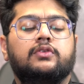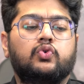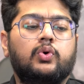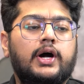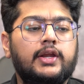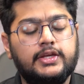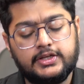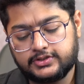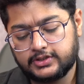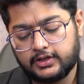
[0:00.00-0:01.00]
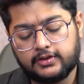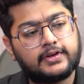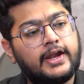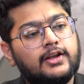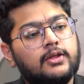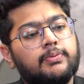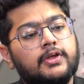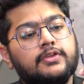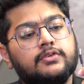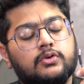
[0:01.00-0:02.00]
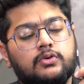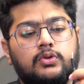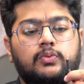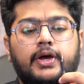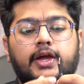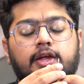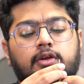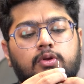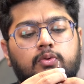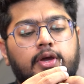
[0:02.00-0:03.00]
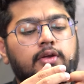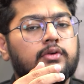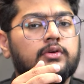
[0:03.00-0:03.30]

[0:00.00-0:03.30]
So our heat shrink is rightly placed onto the wire that we require.